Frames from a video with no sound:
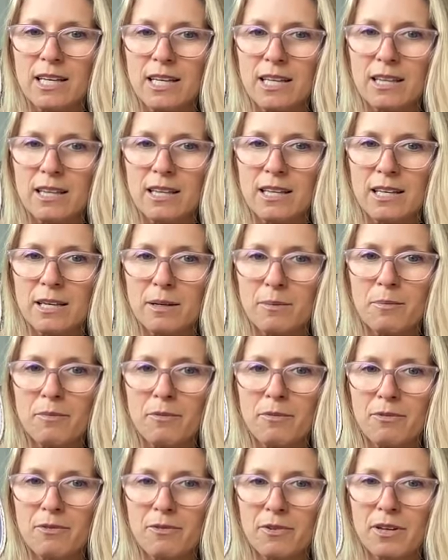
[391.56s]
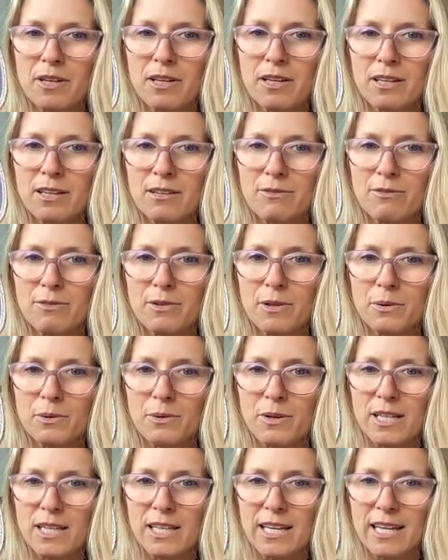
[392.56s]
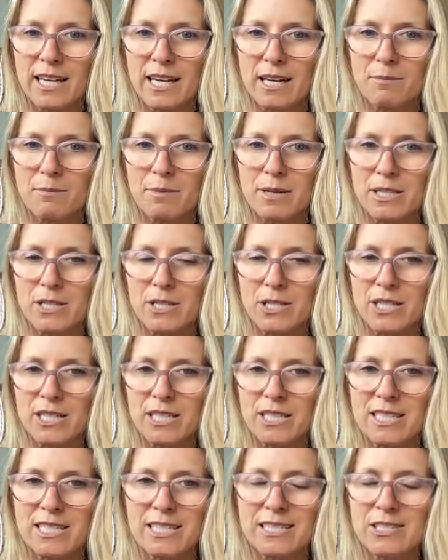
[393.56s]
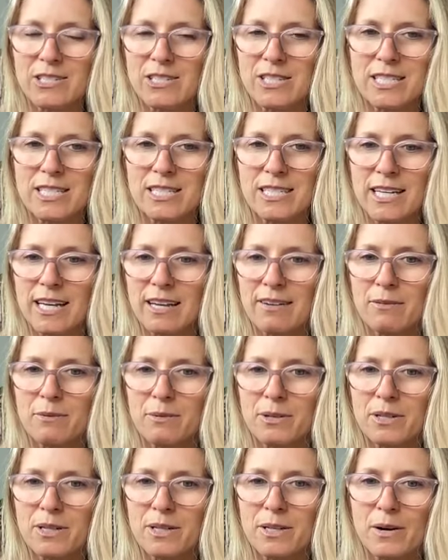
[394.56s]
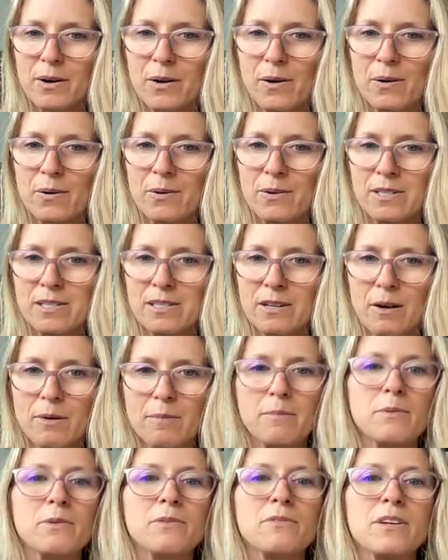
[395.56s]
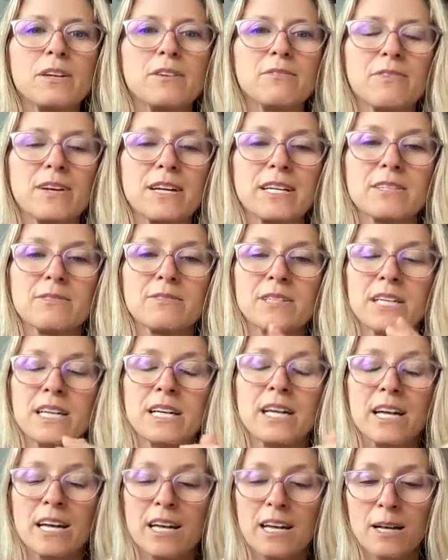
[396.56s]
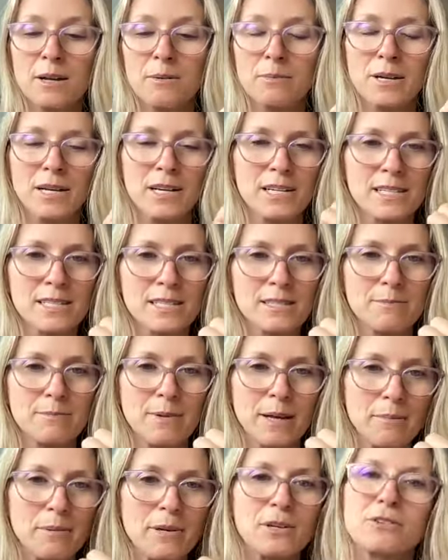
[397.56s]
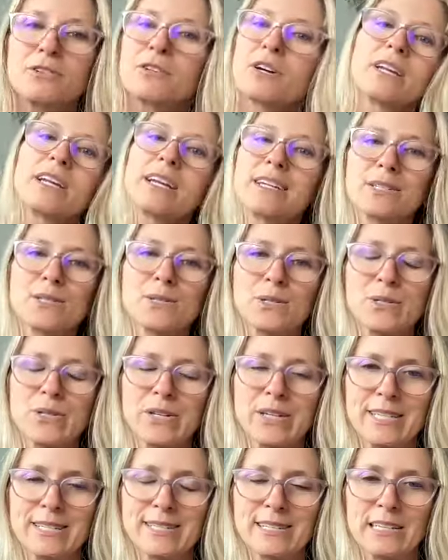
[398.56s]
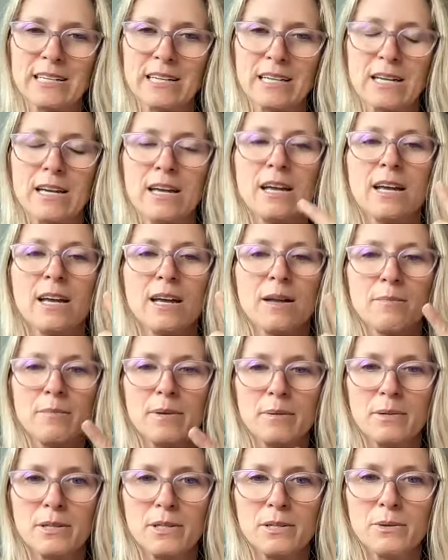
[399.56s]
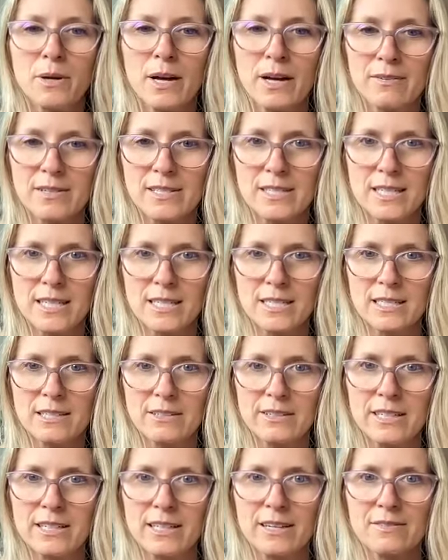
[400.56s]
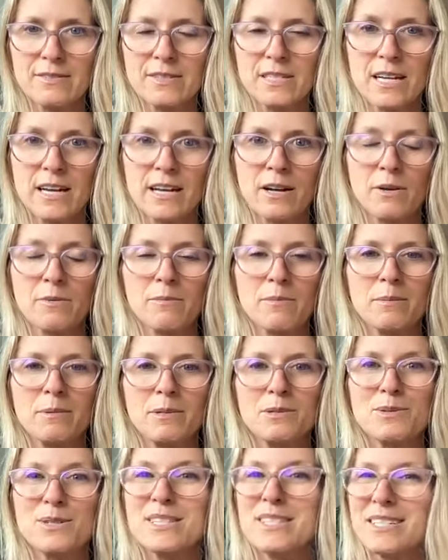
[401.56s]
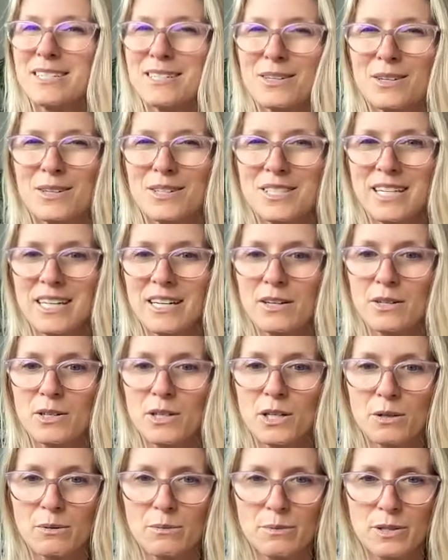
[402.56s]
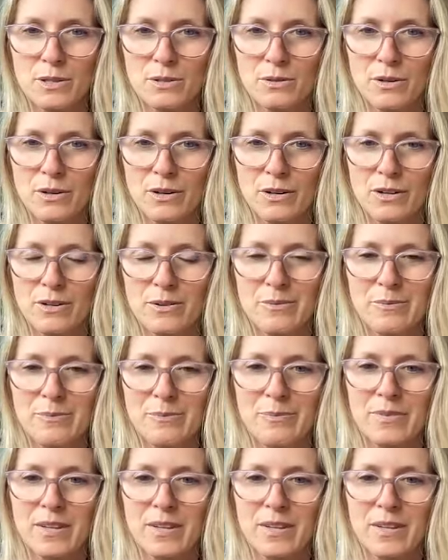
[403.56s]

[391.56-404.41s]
lymph fluid, like I mentioned, that just doesn't have anywhere to go, it's not moving effectively because maybe you're not exercising, maybe you have a sedentary lifestyle, maybe you sit all day on a computer.